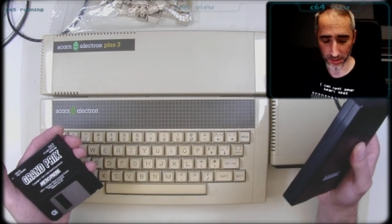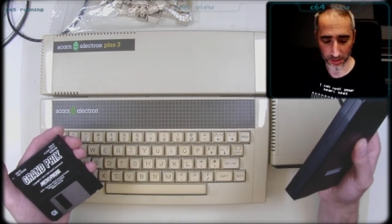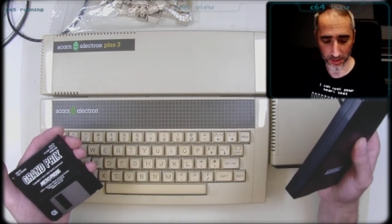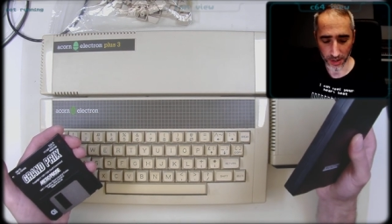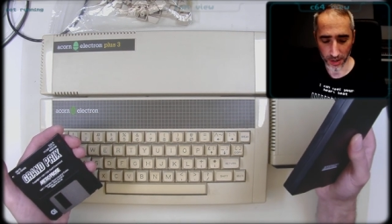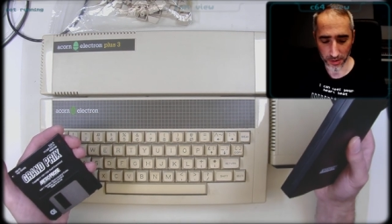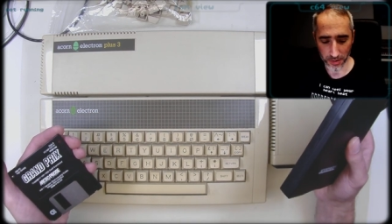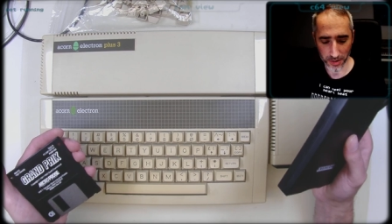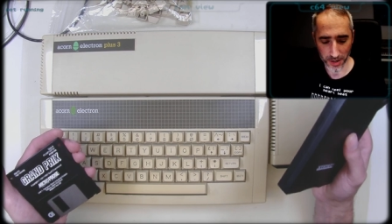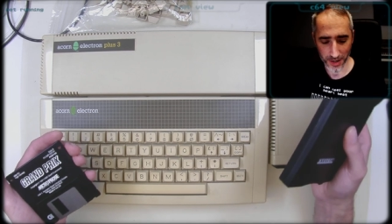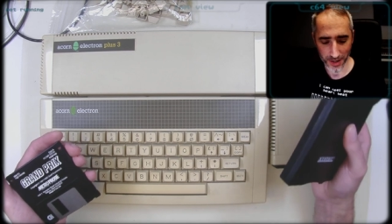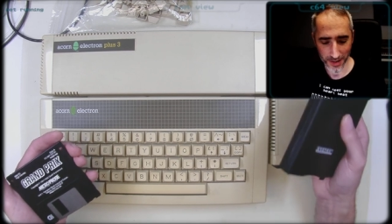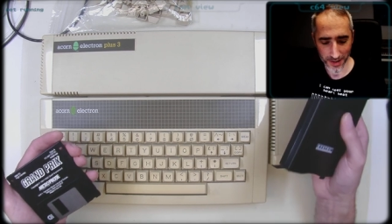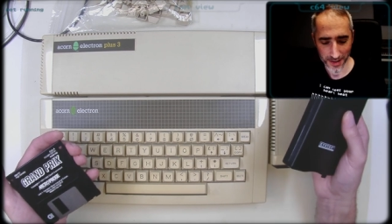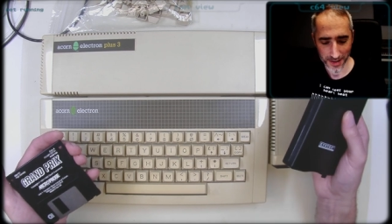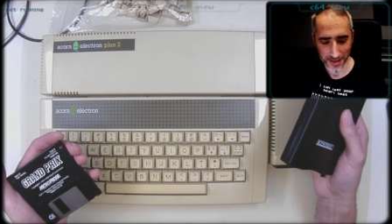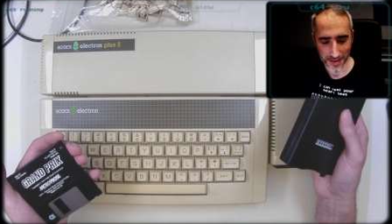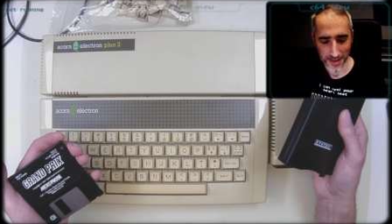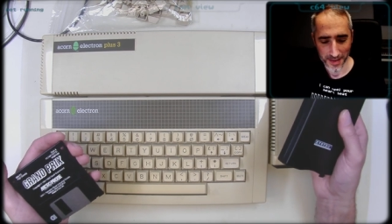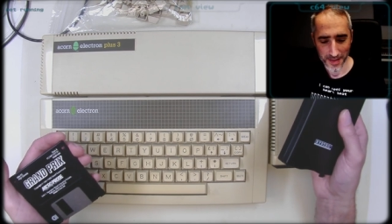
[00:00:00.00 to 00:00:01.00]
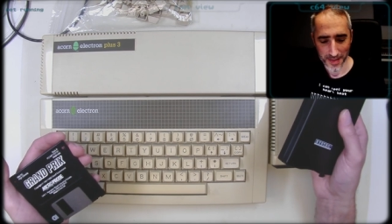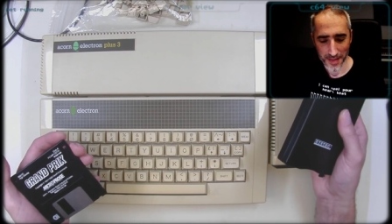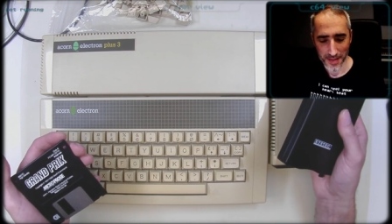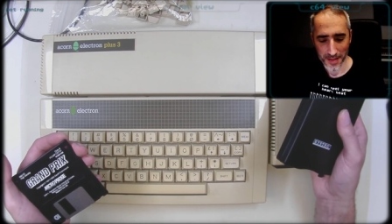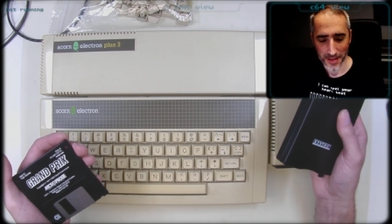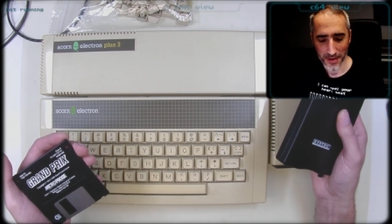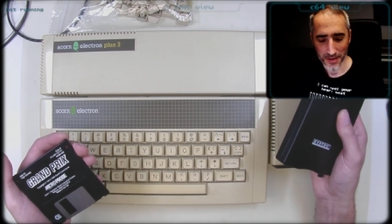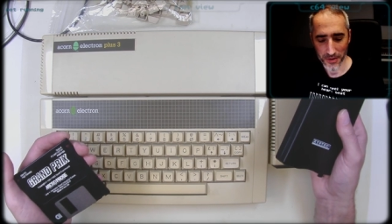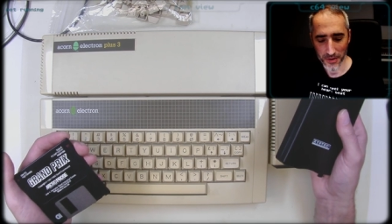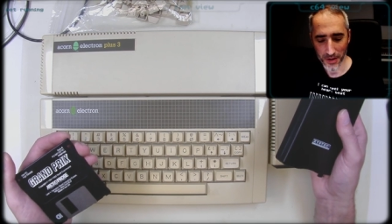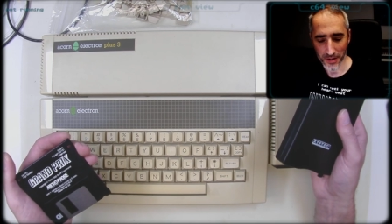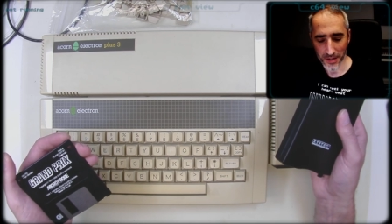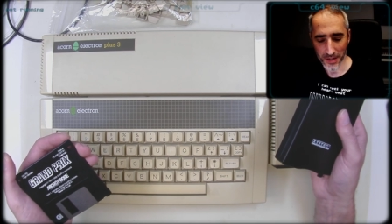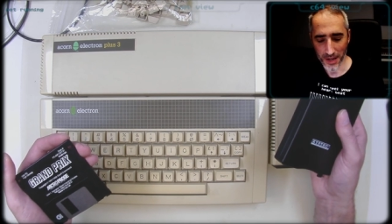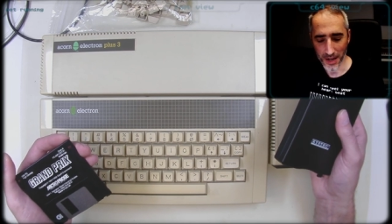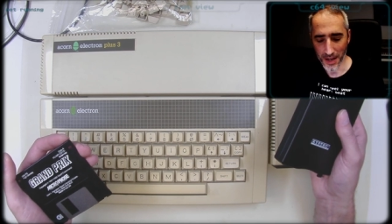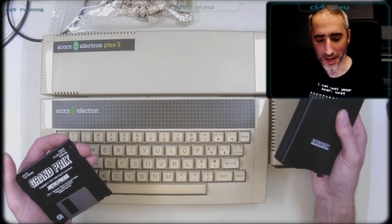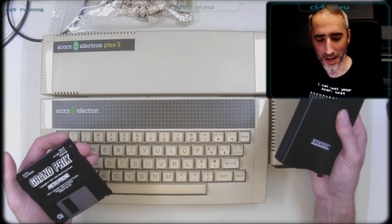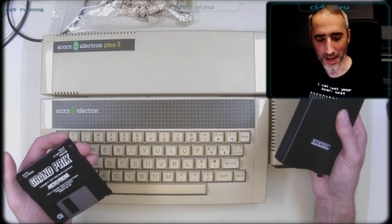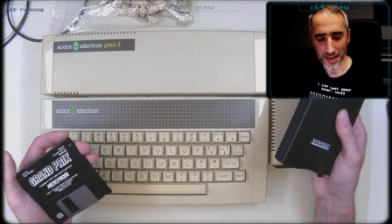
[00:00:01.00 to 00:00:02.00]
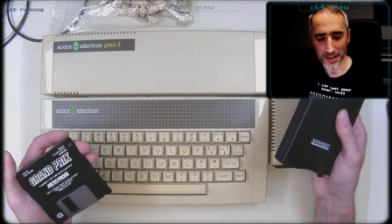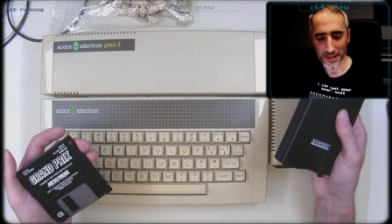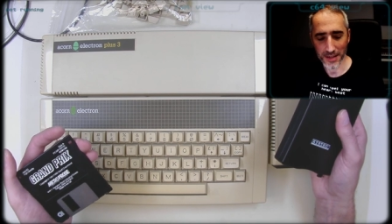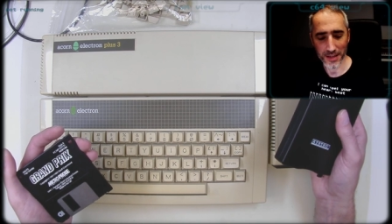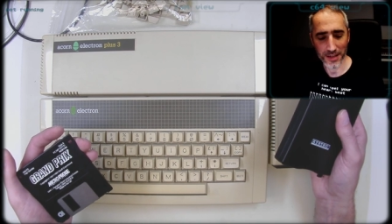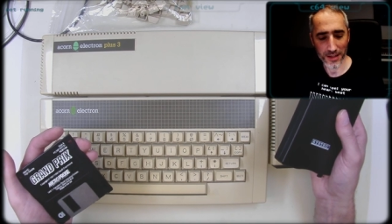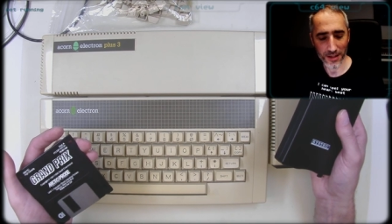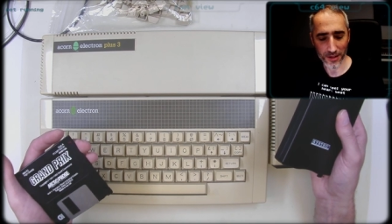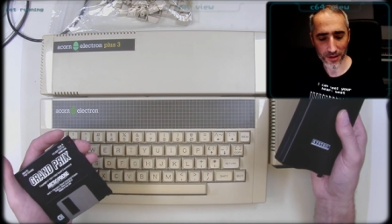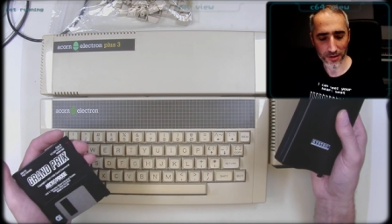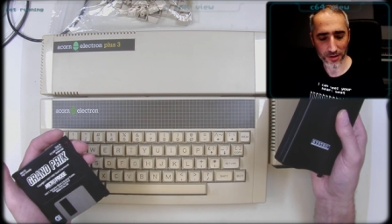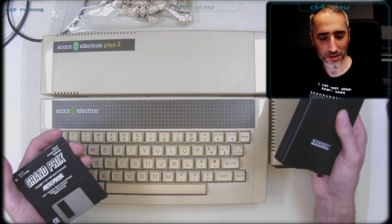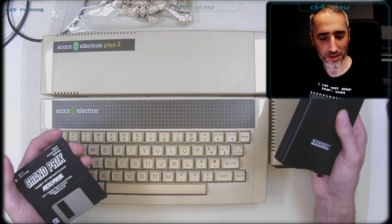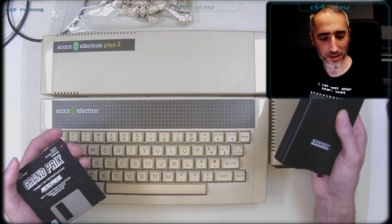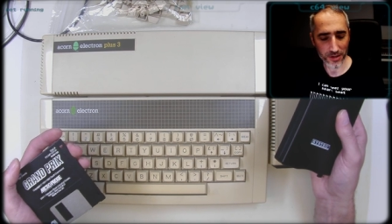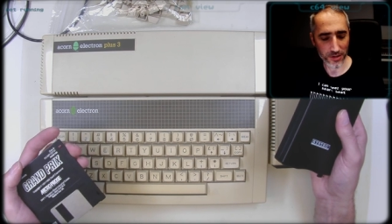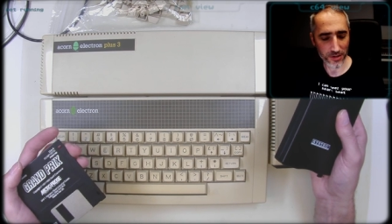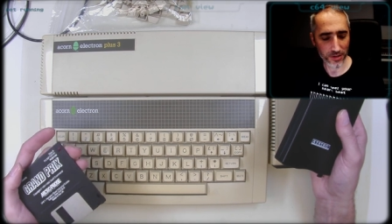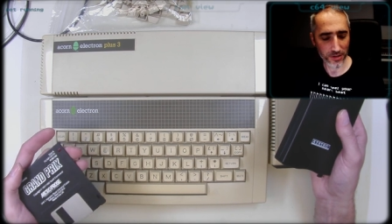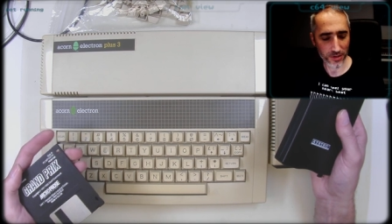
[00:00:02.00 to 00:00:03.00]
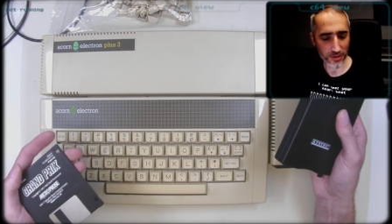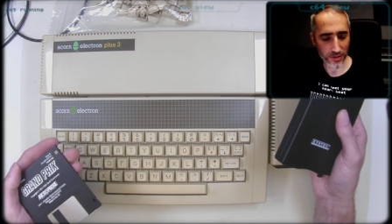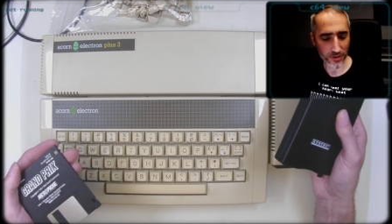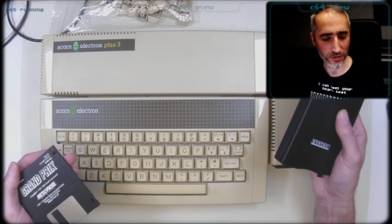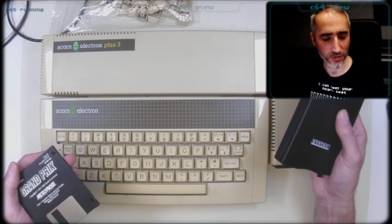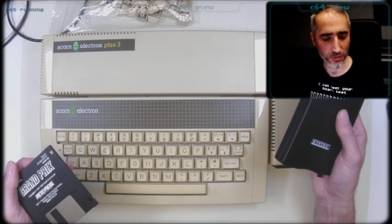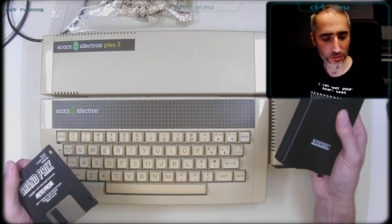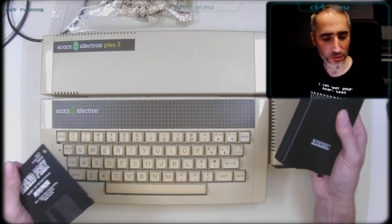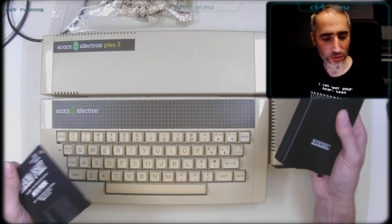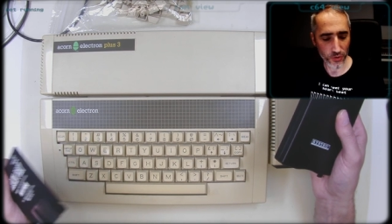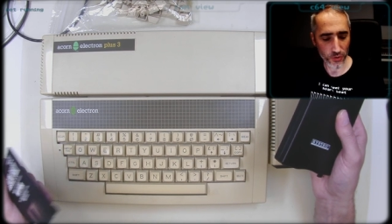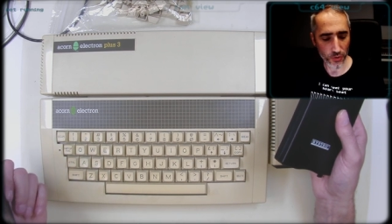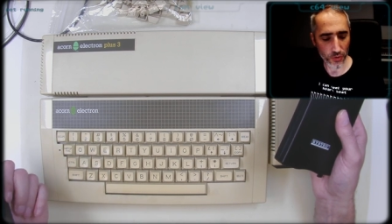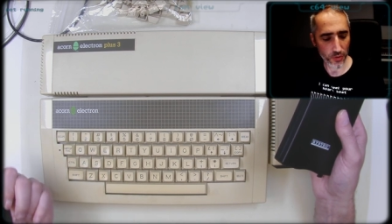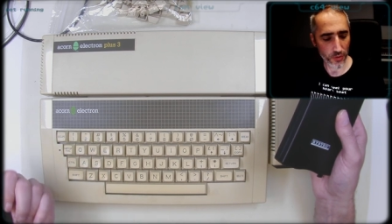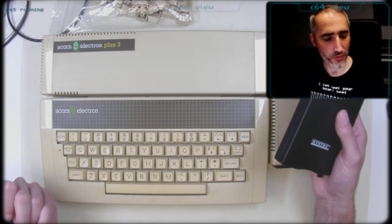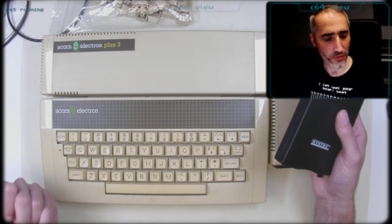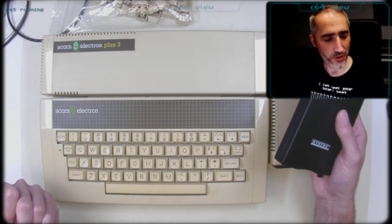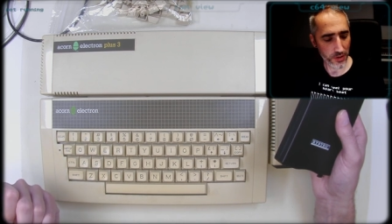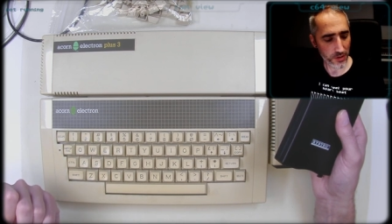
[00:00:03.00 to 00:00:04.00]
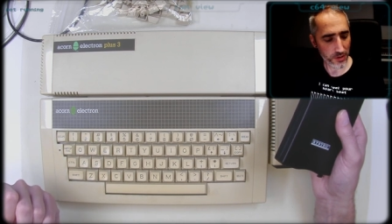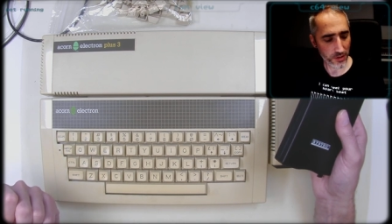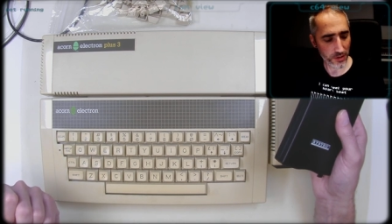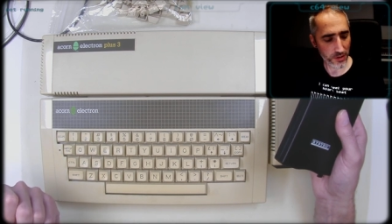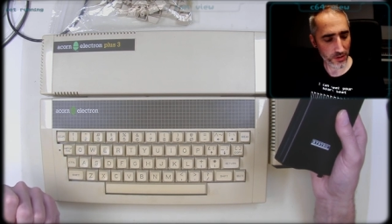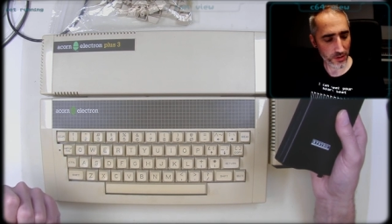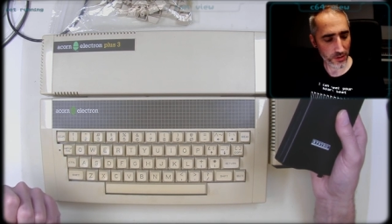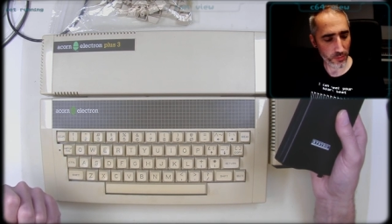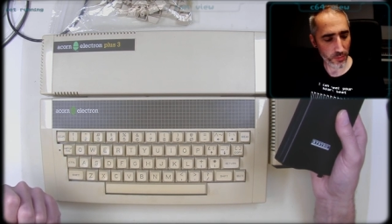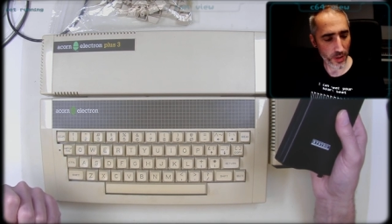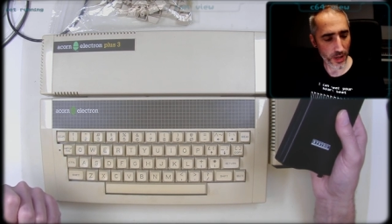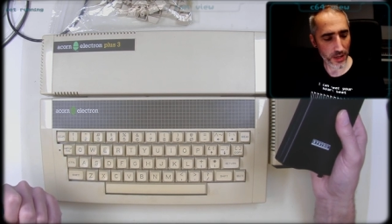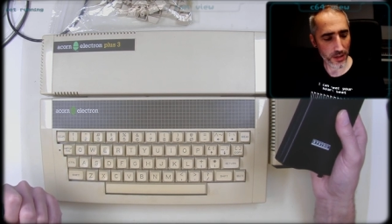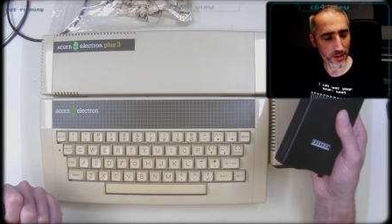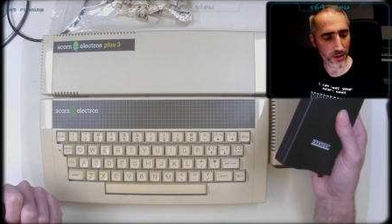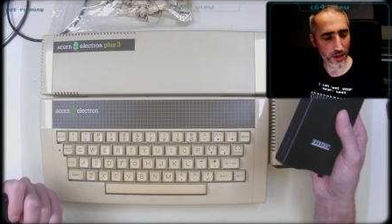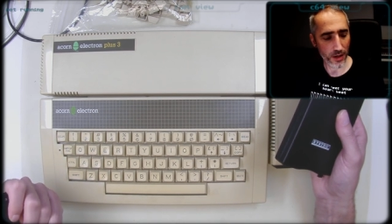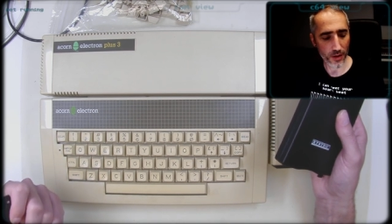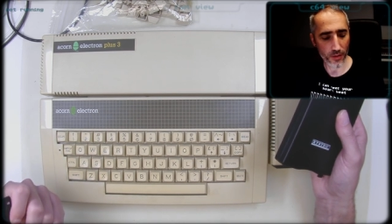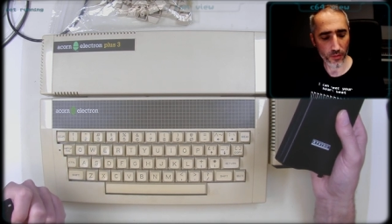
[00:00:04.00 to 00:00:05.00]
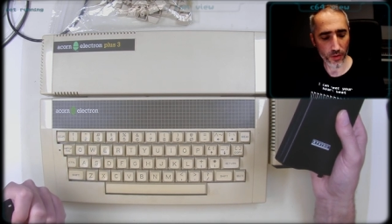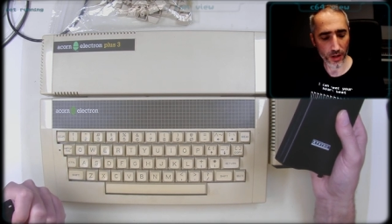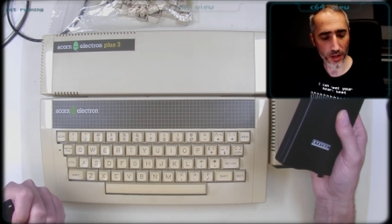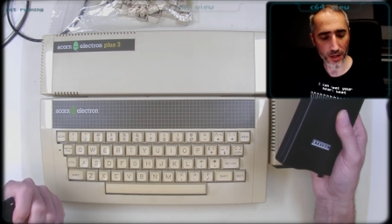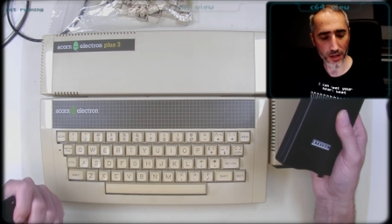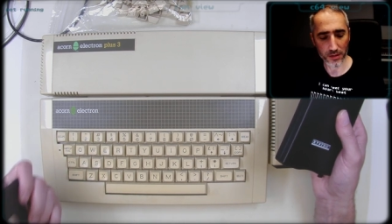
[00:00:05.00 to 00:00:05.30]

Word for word: so not ideal conditions to store disks but uh, well